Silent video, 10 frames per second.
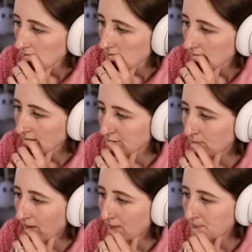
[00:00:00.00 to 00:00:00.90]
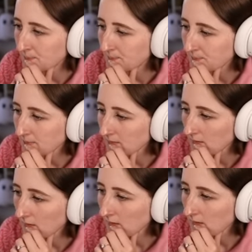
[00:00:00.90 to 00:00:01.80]
That's smart.
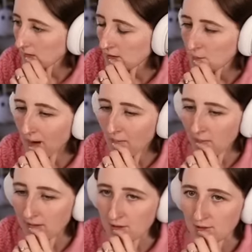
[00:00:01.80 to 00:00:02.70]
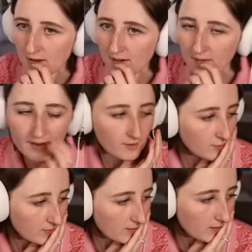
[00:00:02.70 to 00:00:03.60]
You'd probably use it on a lot
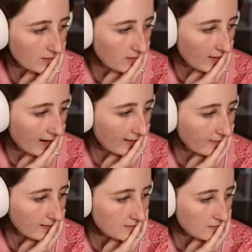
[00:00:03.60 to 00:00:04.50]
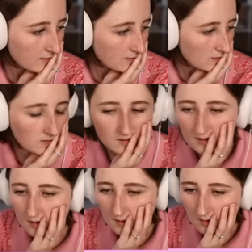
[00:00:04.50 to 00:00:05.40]
of the islands.
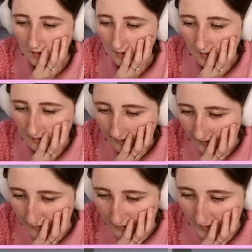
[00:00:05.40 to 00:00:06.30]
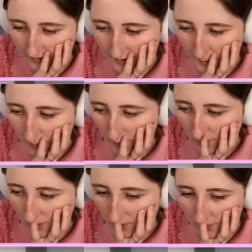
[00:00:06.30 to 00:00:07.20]
Like for
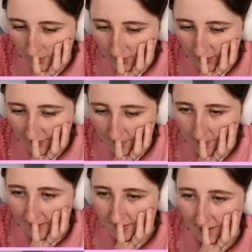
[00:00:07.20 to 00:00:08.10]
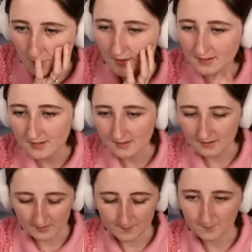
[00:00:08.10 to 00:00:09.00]
example, look at the base game ones.
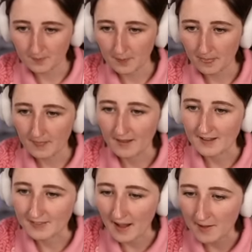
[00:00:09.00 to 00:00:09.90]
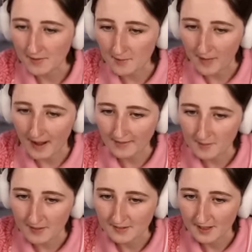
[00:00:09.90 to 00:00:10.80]
Like that, the back of the base game